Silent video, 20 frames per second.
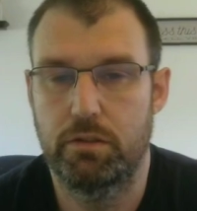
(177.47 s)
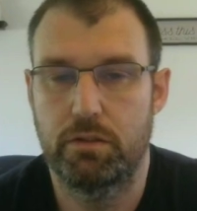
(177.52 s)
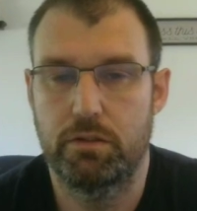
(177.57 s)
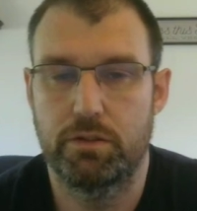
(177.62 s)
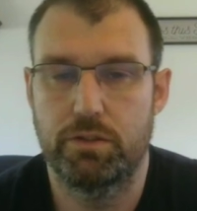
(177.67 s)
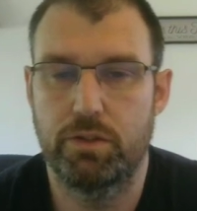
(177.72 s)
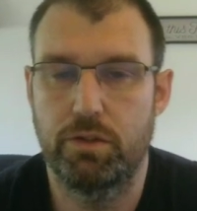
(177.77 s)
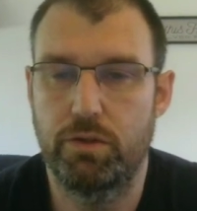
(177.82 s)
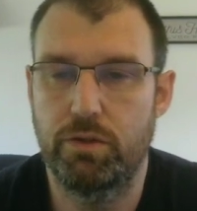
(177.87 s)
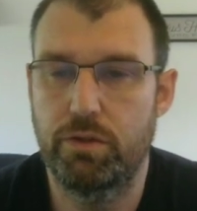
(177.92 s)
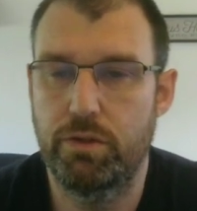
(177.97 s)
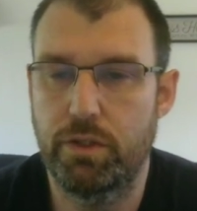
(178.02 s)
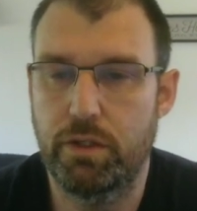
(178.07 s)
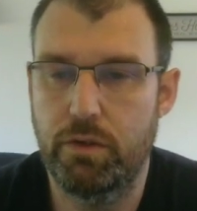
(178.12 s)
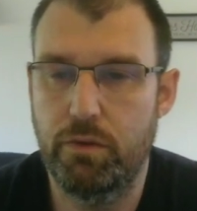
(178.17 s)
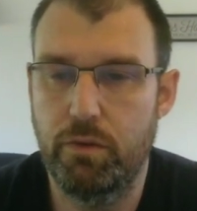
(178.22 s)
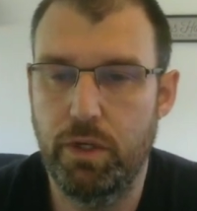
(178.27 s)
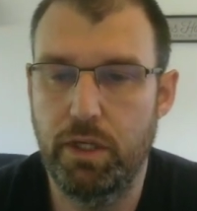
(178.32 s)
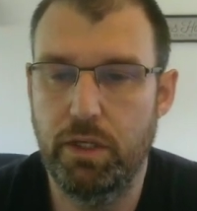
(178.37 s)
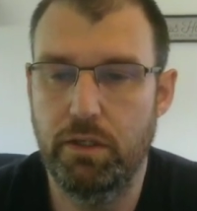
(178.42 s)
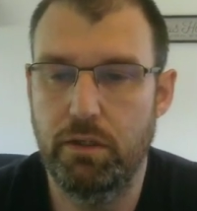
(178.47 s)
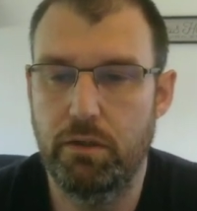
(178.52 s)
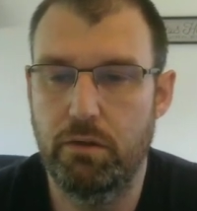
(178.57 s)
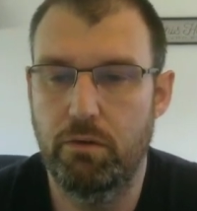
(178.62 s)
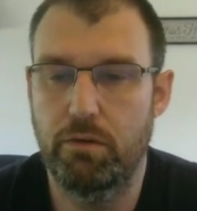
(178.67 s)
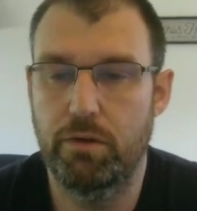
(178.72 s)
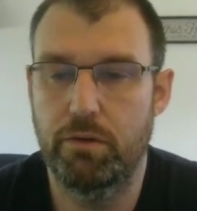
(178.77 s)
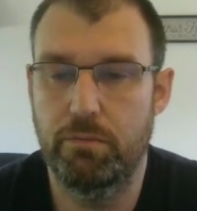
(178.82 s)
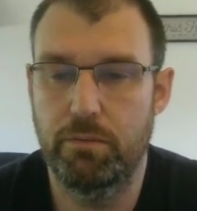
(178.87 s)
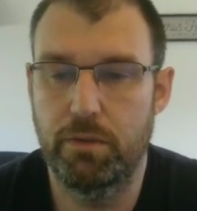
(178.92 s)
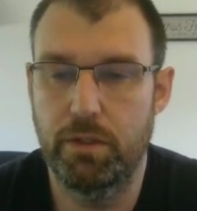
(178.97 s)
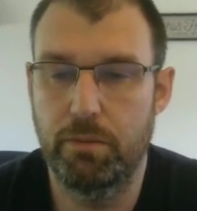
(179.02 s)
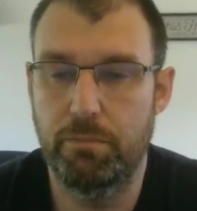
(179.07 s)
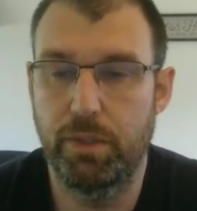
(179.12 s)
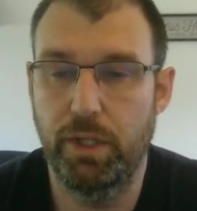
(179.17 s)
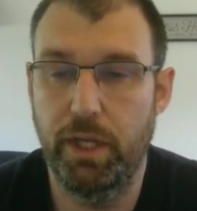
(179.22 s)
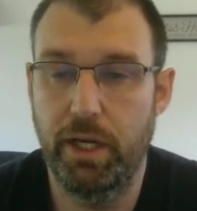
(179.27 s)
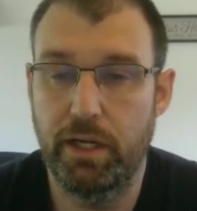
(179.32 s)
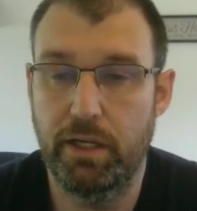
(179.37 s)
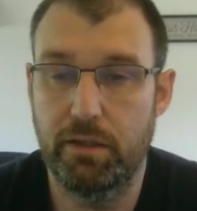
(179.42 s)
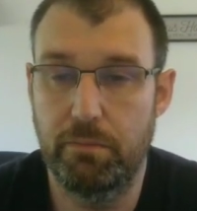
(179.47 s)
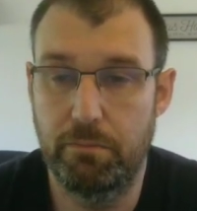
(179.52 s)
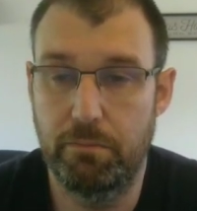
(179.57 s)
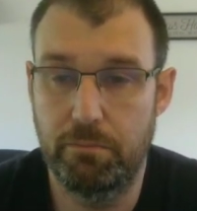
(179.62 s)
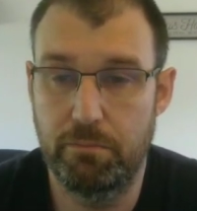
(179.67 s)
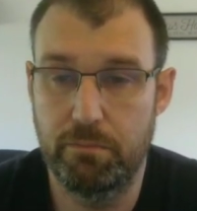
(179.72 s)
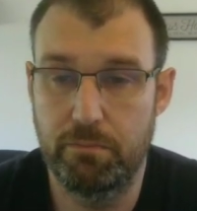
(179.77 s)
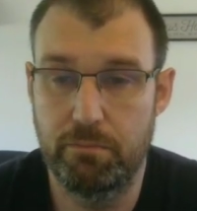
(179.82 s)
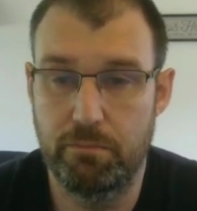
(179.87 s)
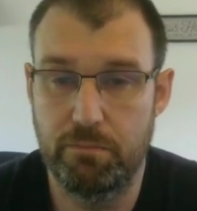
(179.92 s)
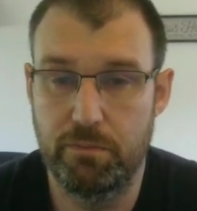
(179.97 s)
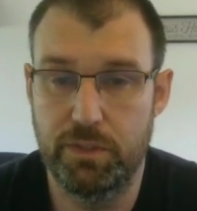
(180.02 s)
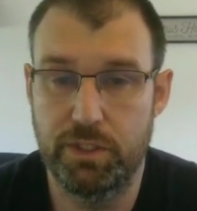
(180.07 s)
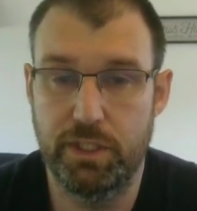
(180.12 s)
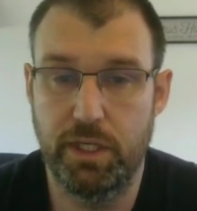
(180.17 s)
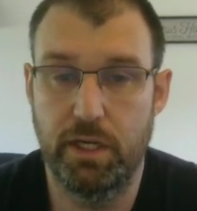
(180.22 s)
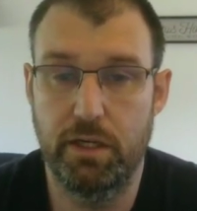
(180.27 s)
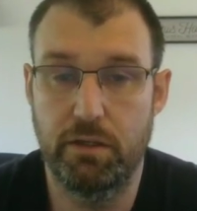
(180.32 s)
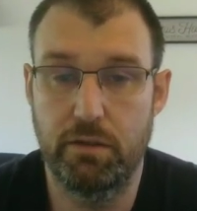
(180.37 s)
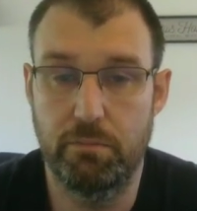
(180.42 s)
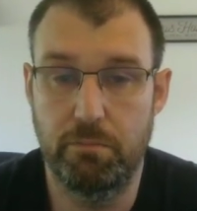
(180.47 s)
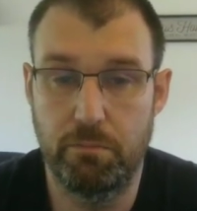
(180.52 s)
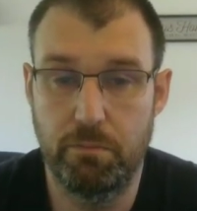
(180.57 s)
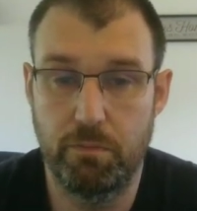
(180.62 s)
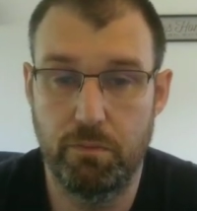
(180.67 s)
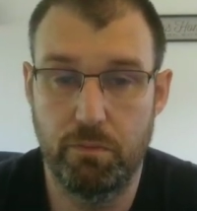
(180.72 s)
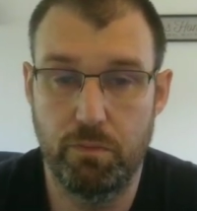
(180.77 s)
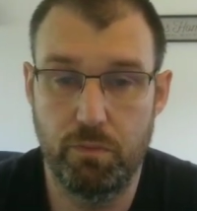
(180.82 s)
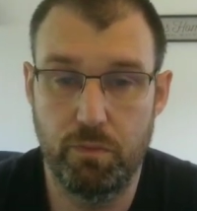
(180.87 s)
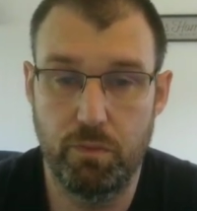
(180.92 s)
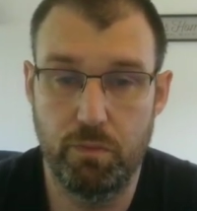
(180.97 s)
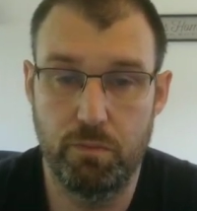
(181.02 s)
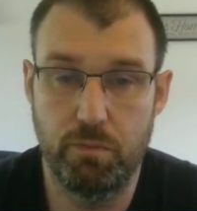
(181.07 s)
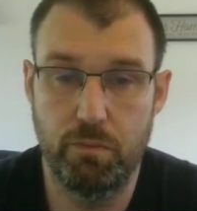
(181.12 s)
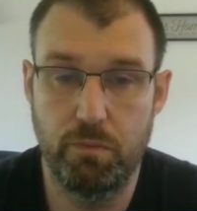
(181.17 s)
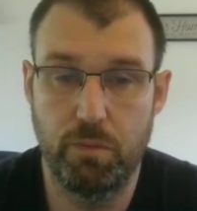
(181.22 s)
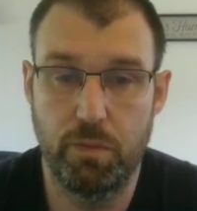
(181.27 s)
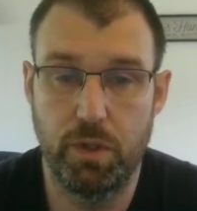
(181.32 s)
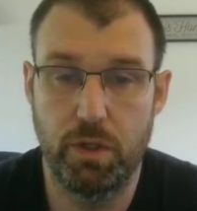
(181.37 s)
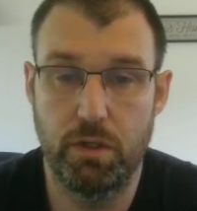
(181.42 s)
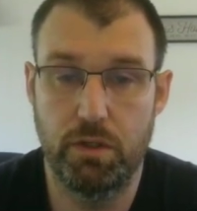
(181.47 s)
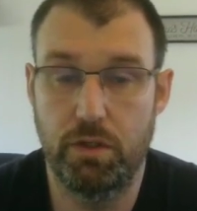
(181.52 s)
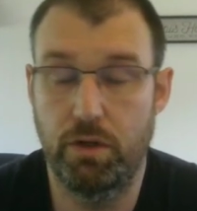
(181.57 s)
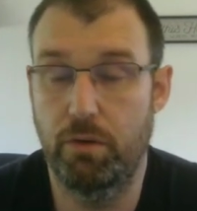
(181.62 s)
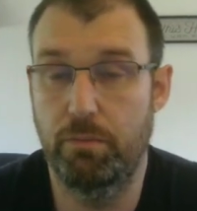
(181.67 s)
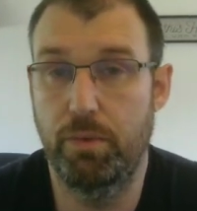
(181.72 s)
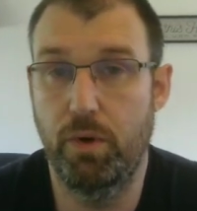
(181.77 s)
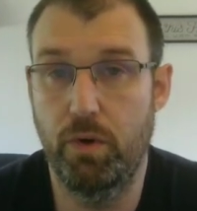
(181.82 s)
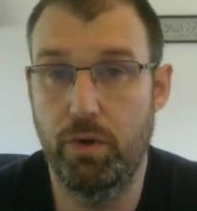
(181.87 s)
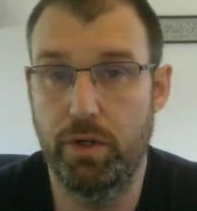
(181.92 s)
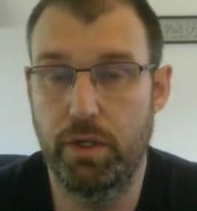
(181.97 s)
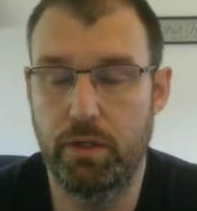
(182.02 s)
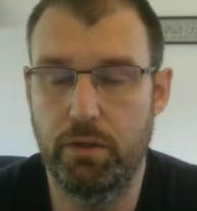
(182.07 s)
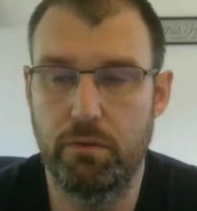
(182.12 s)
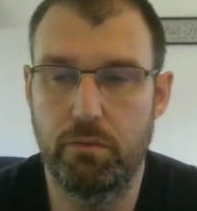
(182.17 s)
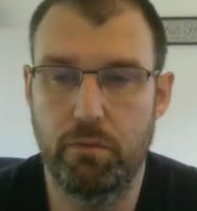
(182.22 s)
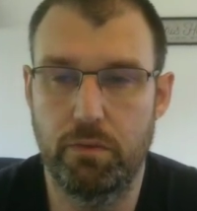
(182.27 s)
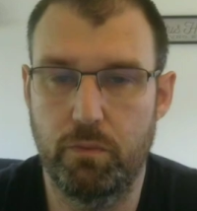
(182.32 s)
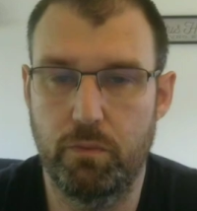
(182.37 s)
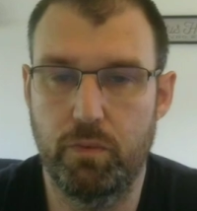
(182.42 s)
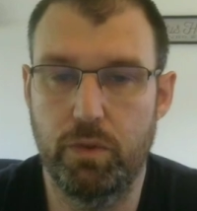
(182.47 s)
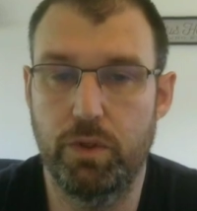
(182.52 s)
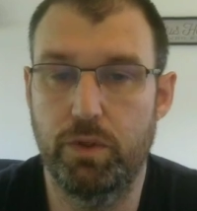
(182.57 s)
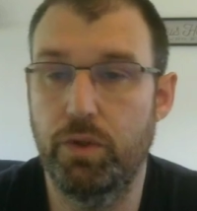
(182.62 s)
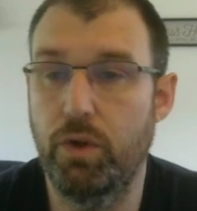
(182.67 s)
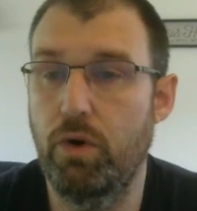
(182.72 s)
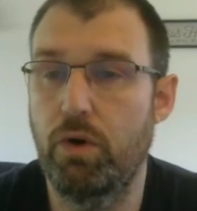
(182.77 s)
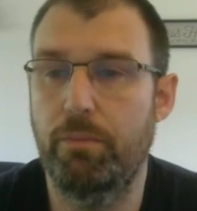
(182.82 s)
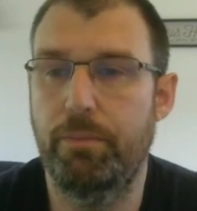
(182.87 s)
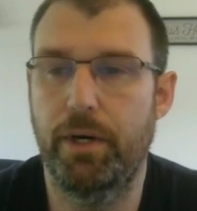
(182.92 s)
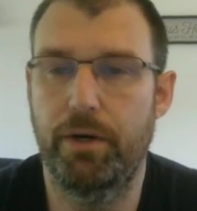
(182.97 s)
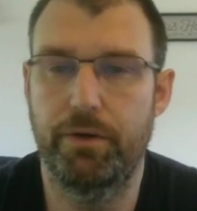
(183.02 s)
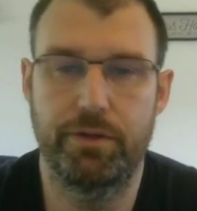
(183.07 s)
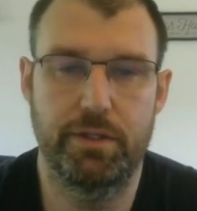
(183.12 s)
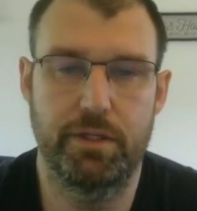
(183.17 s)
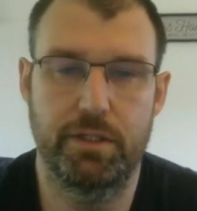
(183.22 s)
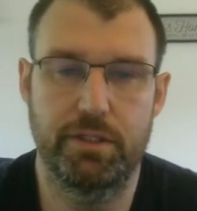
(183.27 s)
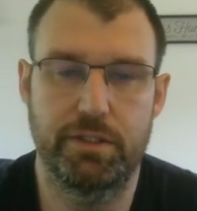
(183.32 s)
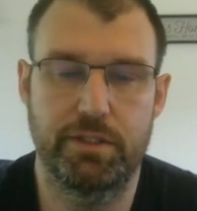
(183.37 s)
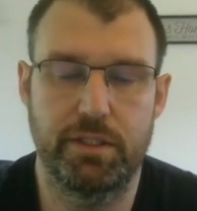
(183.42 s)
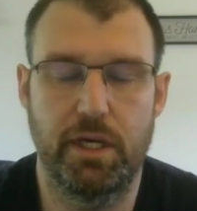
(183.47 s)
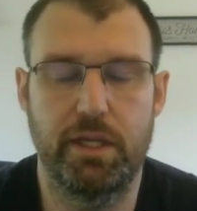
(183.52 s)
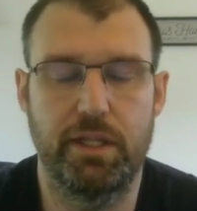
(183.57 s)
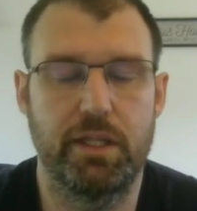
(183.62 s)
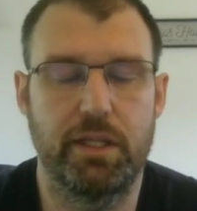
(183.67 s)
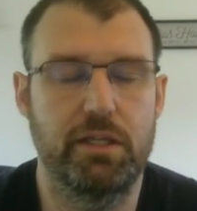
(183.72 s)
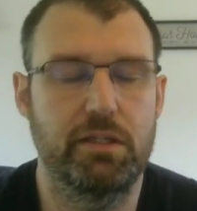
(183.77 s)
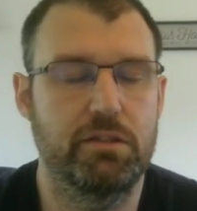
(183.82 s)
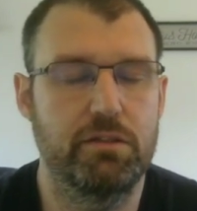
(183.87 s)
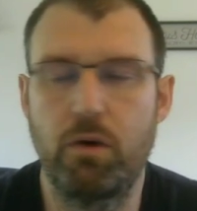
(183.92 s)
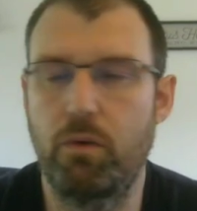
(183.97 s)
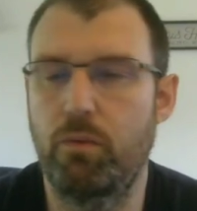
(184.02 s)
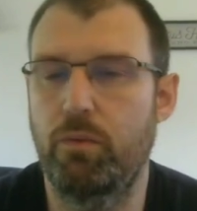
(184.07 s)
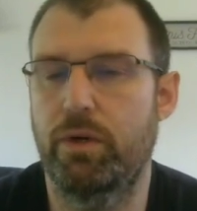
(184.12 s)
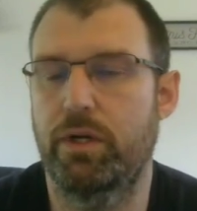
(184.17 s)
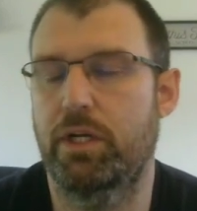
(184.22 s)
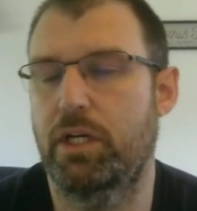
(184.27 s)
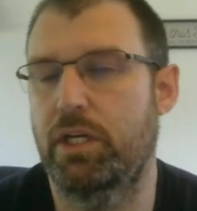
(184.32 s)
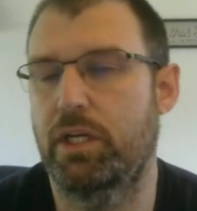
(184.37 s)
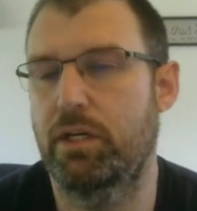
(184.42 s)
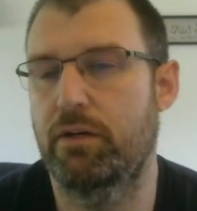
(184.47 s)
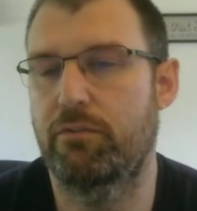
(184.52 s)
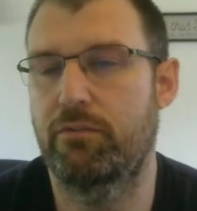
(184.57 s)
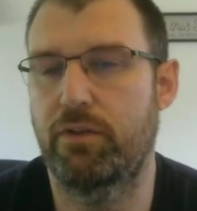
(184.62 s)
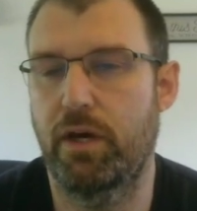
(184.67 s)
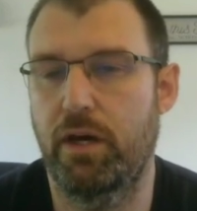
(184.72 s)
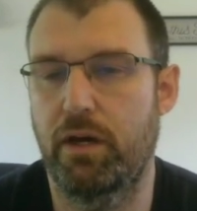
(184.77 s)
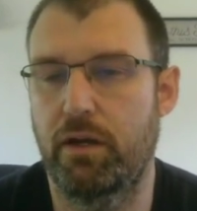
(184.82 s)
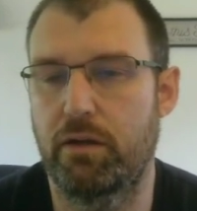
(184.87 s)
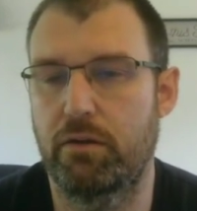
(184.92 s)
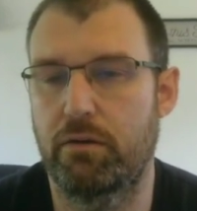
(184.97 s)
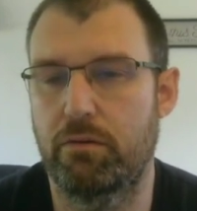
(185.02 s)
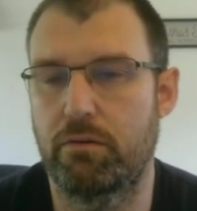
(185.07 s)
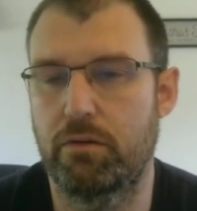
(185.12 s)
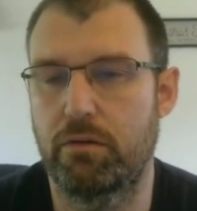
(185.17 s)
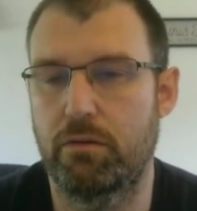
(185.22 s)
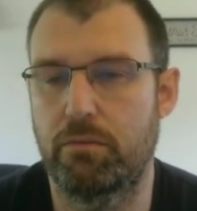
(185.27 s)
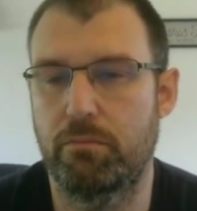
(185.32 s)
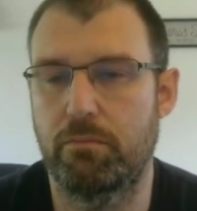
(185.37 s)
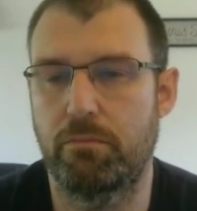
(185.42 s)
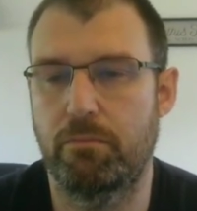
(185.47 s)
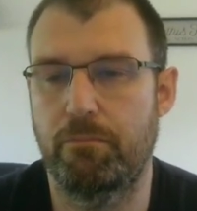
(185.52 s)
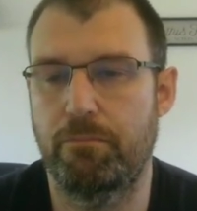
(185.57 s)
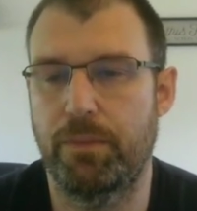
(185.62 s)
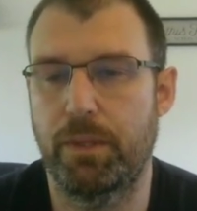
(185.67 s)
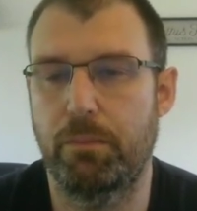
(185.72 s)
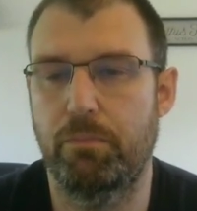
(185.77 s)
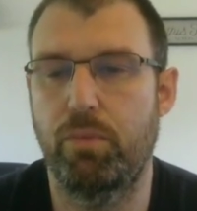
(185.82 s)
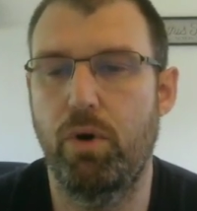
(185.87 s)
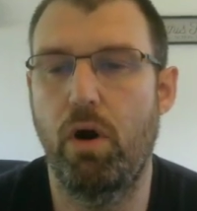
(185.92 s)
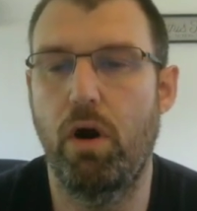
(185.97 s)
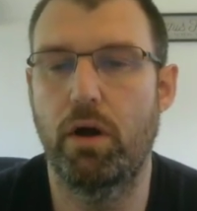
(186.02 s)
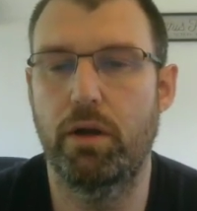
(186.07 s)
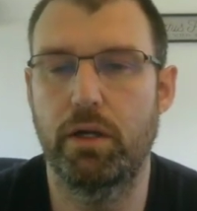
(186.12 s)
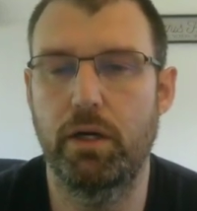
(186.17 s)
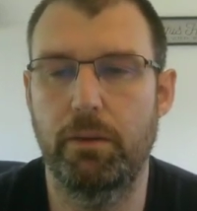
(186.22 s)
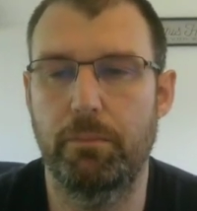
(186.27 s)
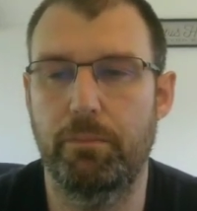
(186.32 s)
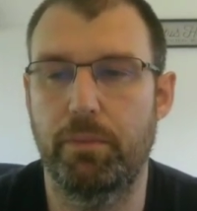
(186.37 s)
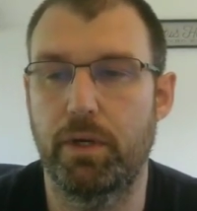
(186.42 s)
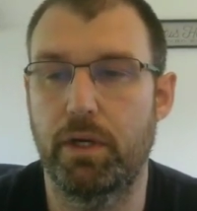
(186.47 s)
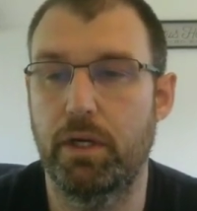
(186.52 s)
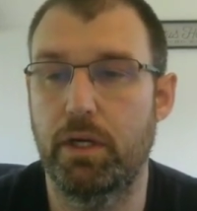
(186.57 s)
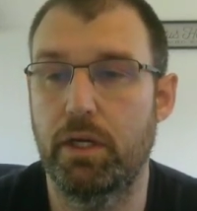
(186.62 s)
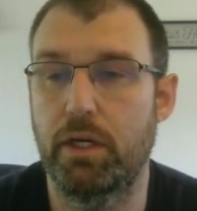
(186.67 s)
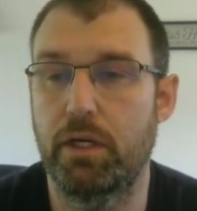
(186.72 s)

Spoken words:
So the queen or the black side, your opponent, will know about this, and they don't want to give that pawn up.